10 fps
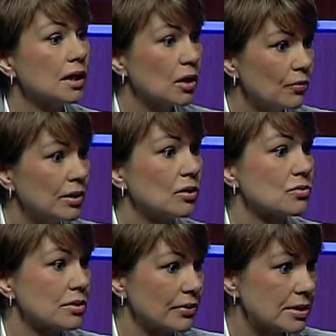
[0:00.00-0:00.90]
We know
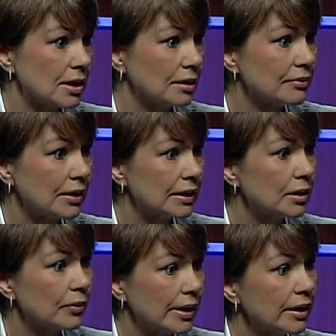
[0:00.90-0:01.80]
the result right
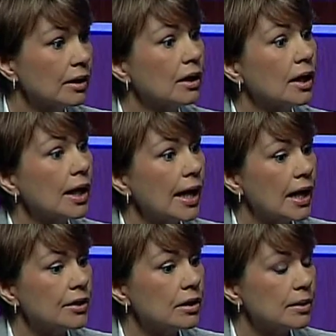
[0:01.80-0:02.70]
away and